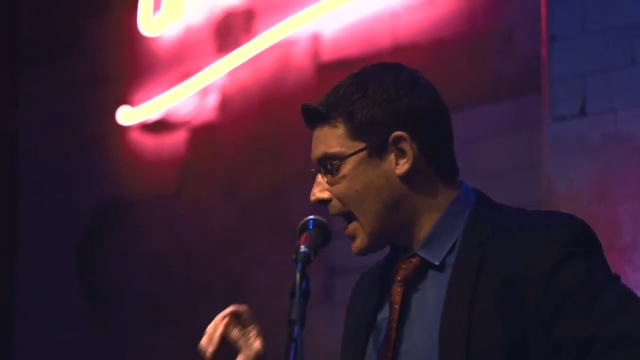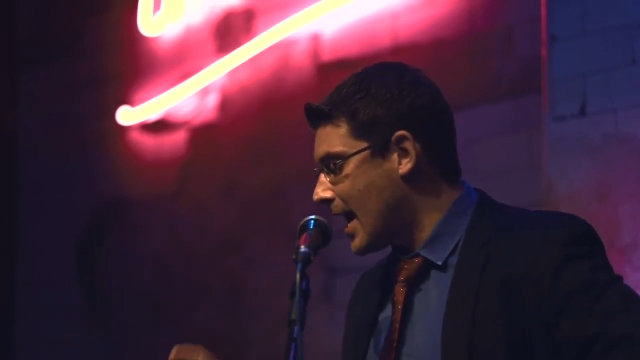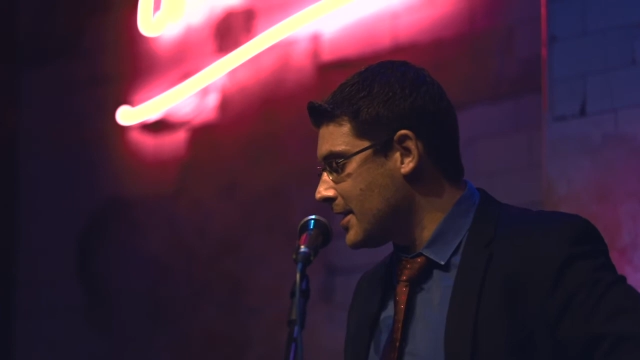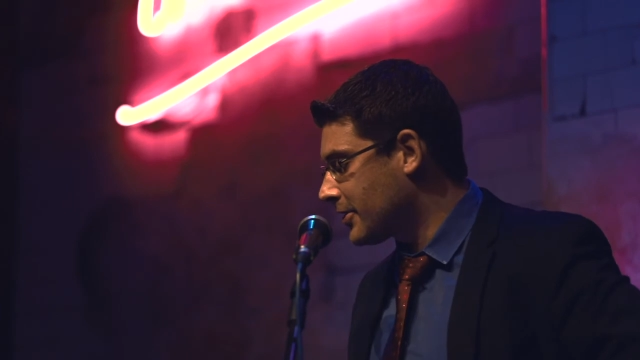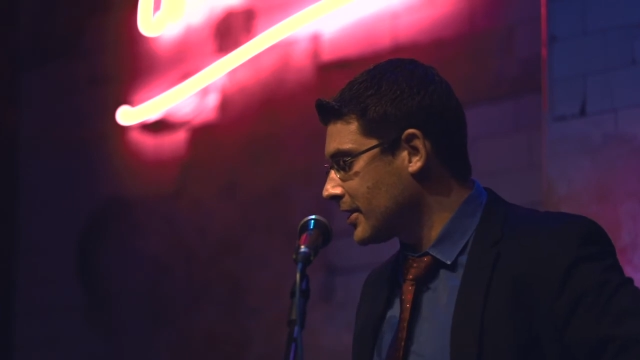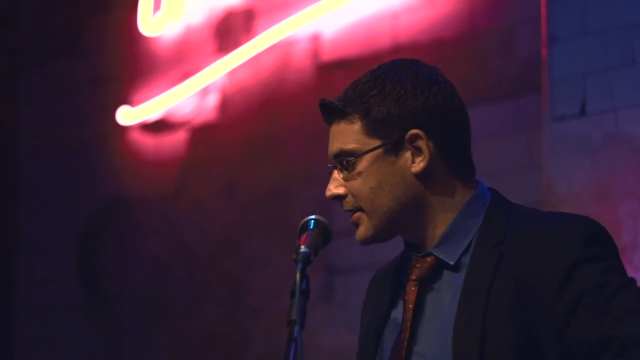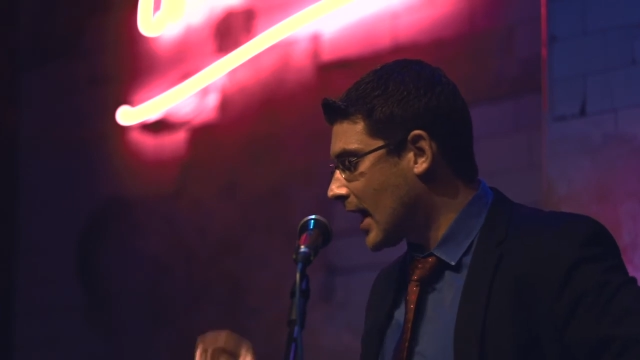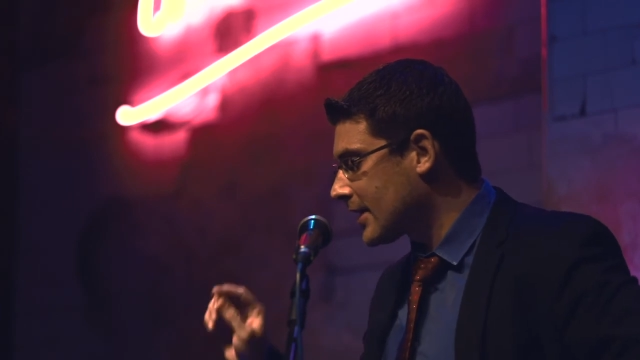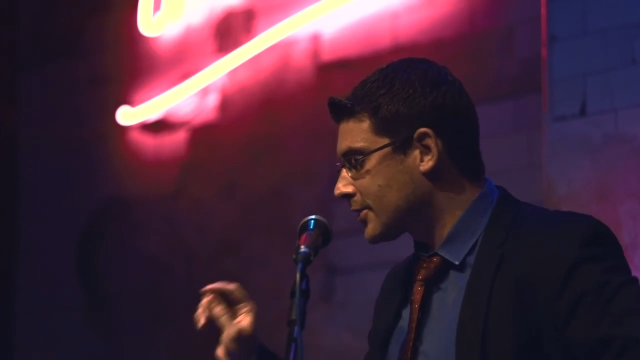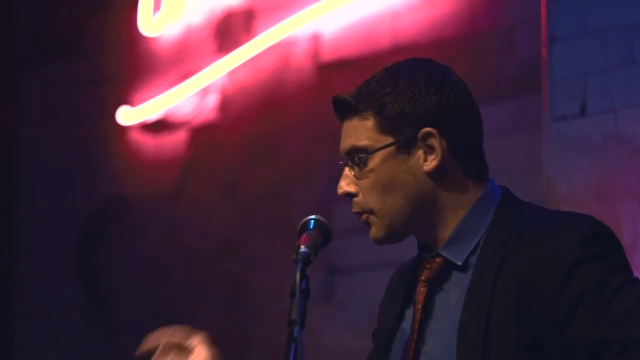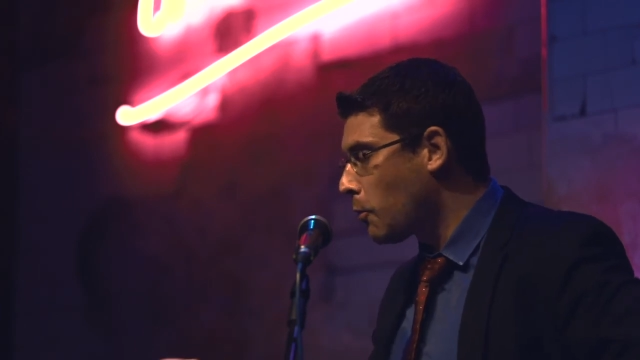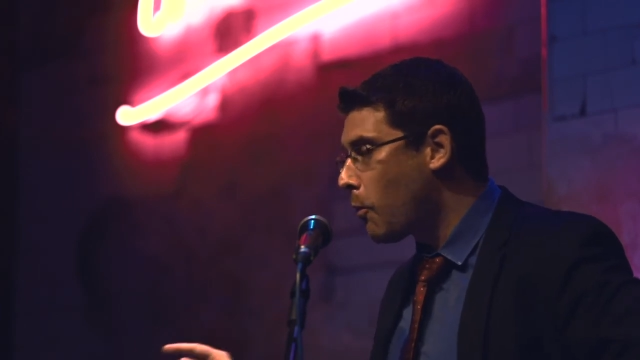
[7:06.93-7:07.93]
ancient
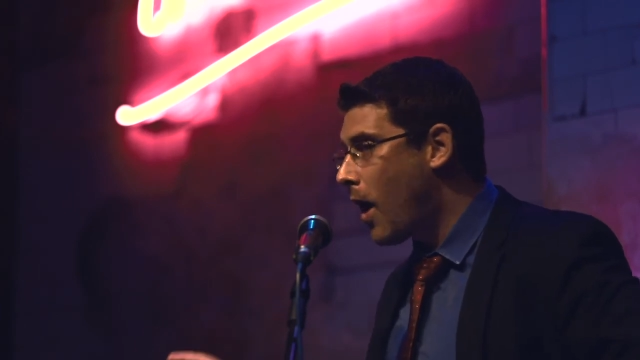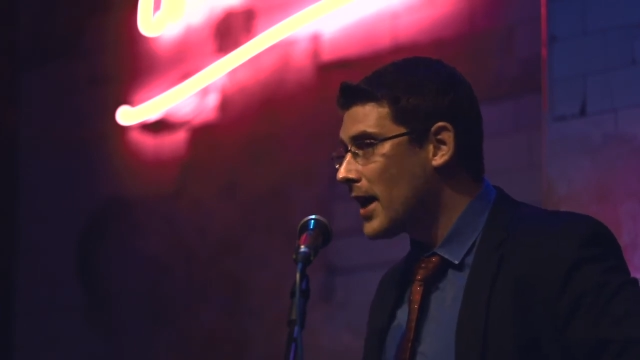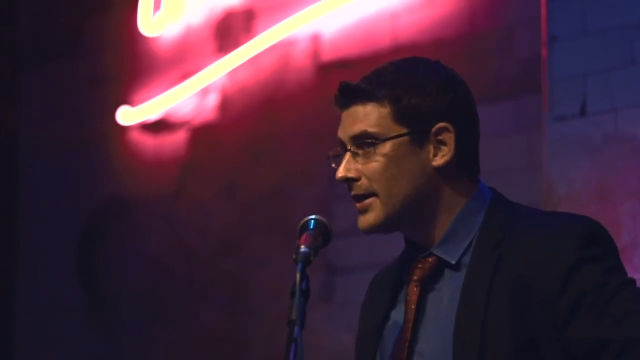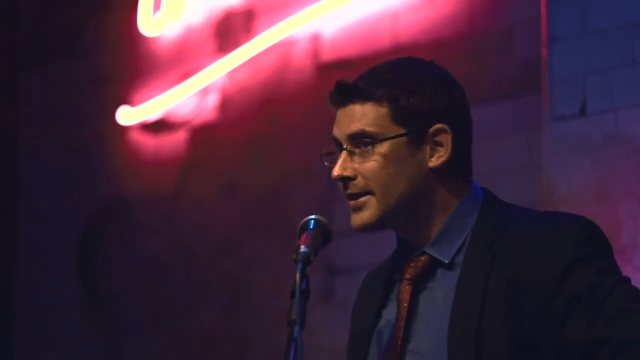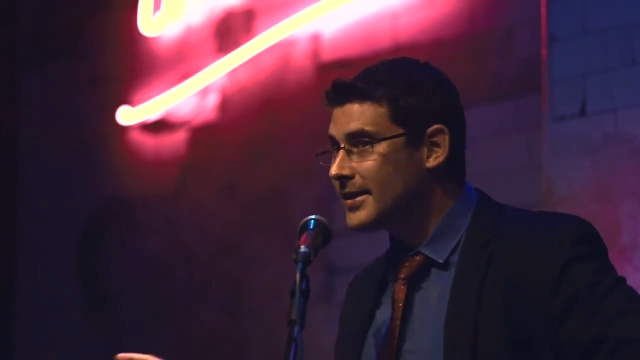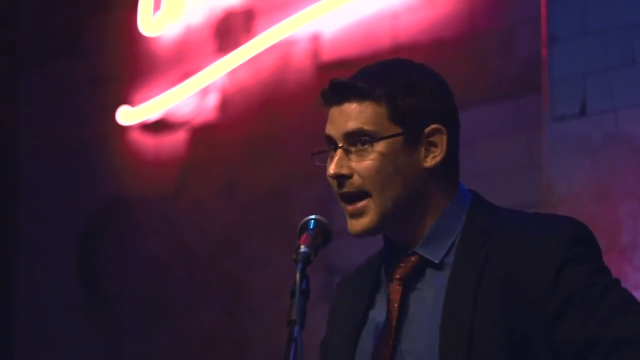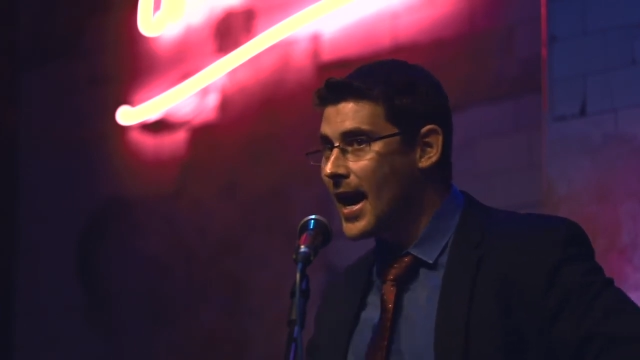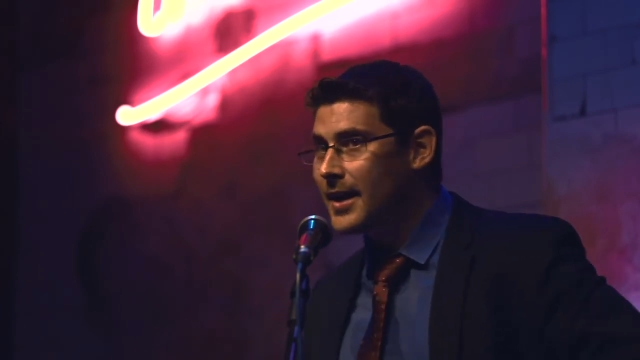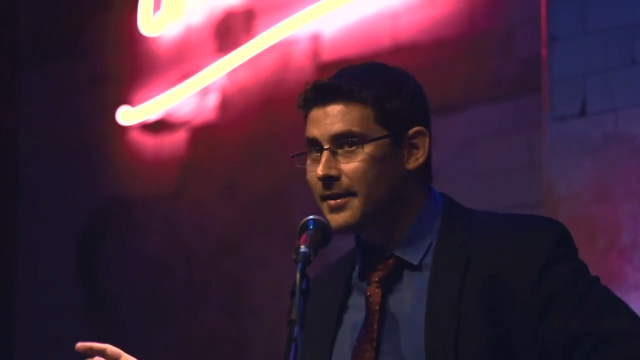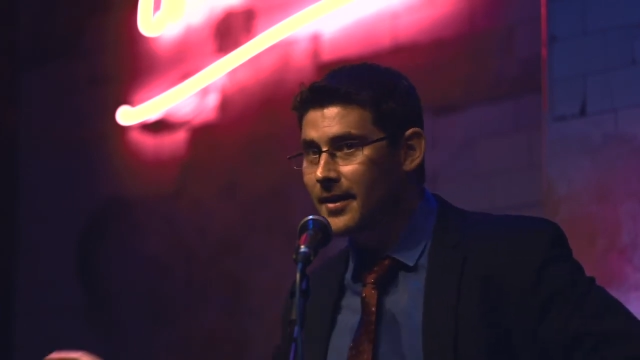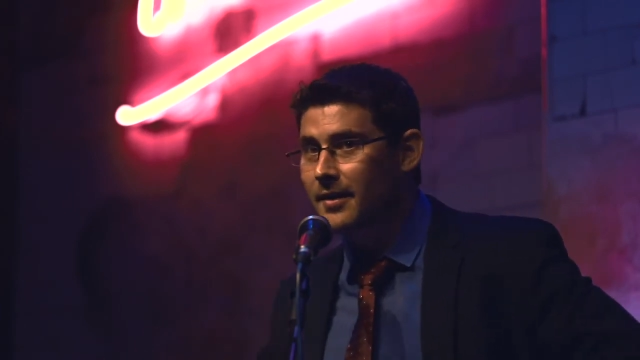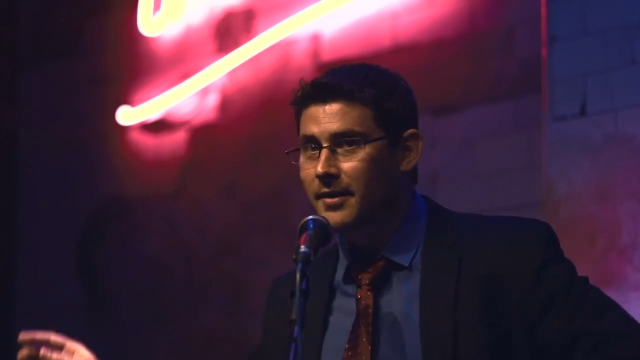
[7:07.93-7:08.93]
as the white
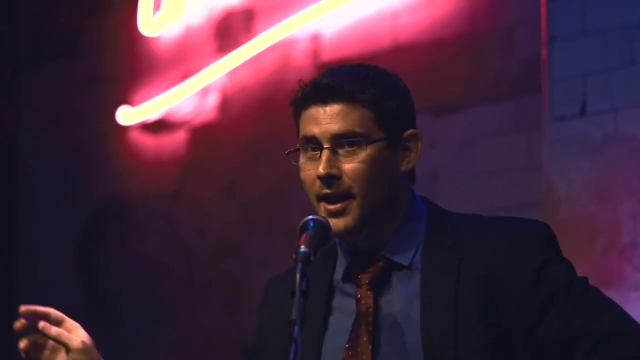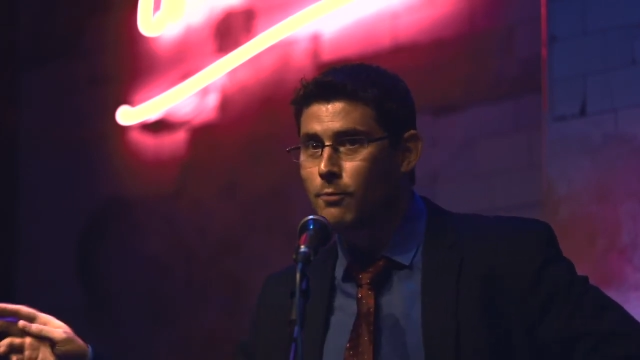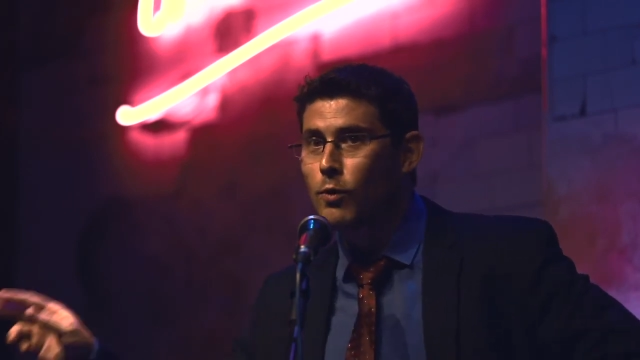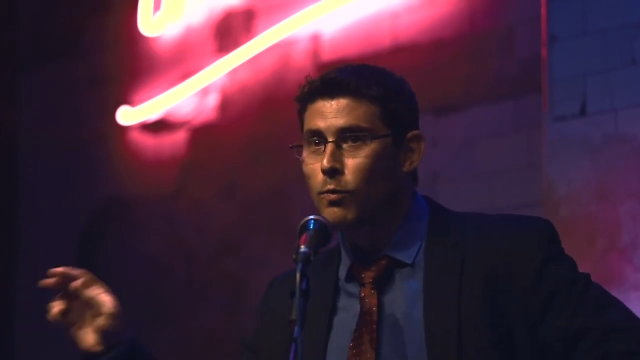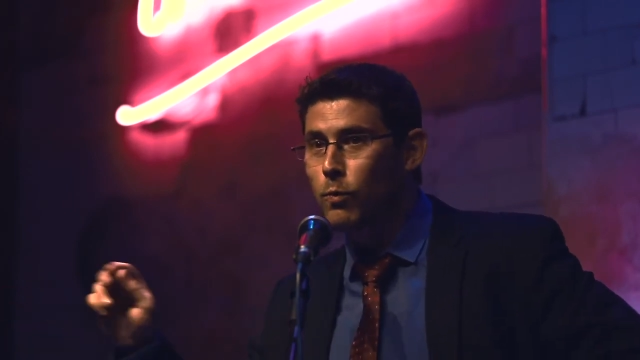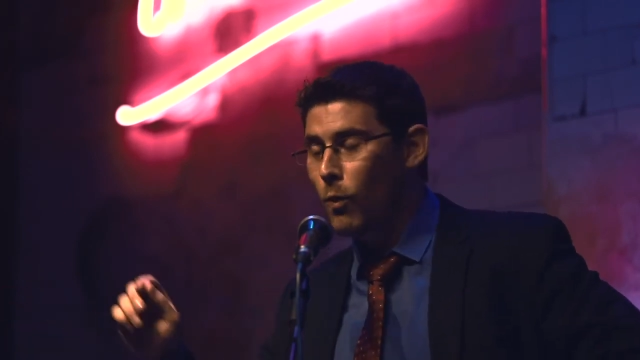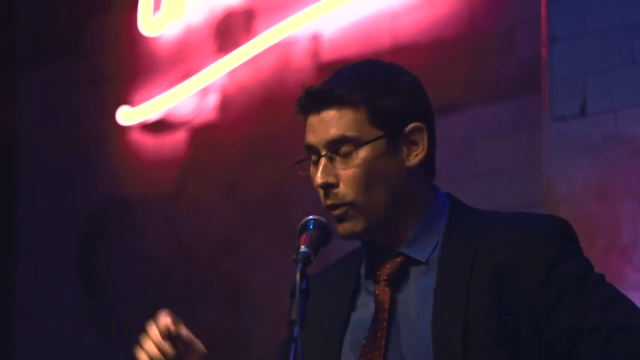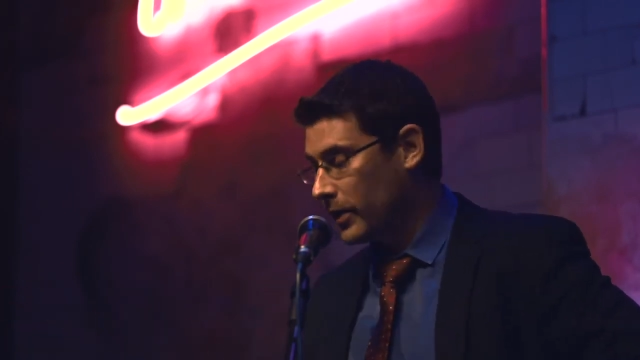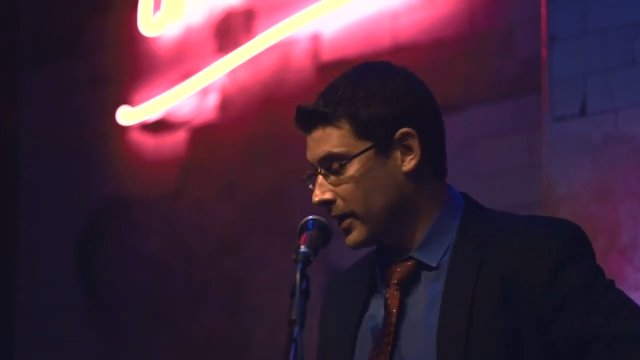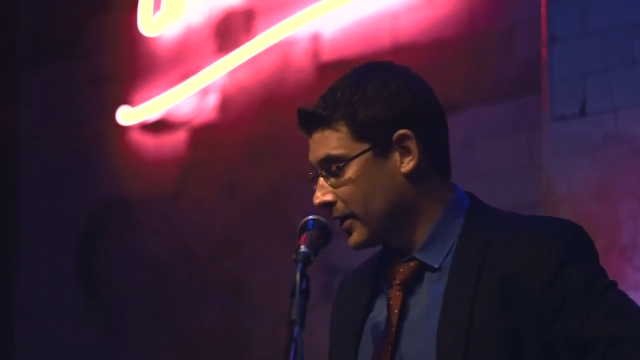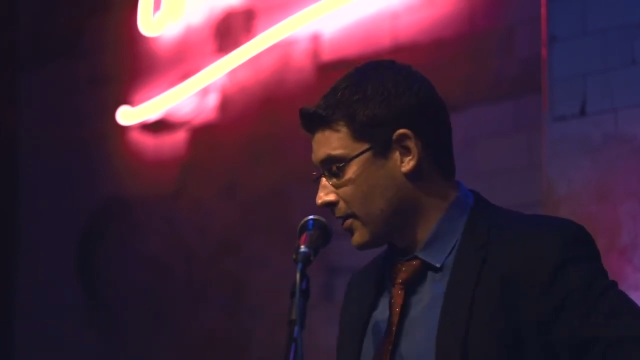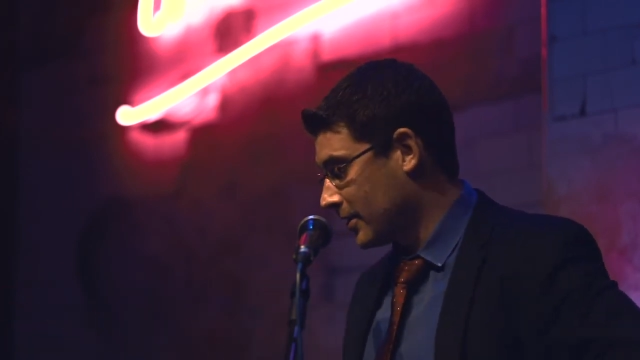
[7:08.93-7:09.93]
sand that they were
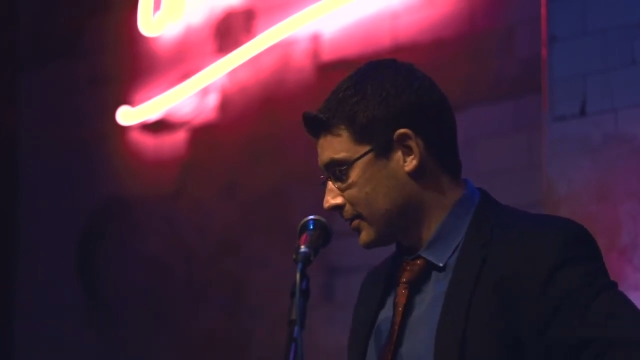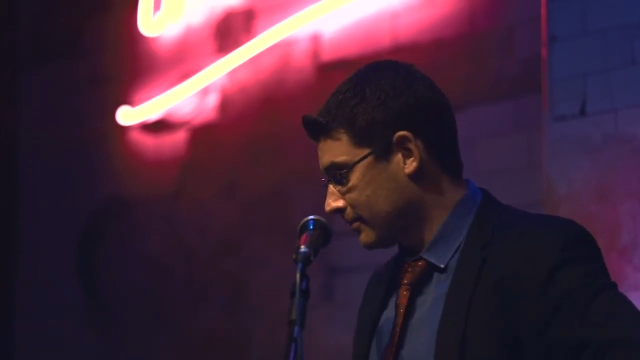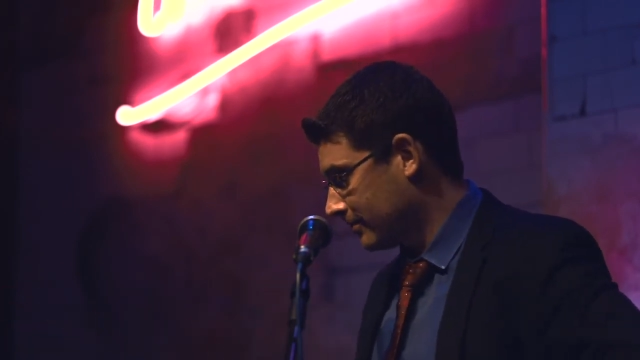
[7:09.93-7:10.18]
walking on.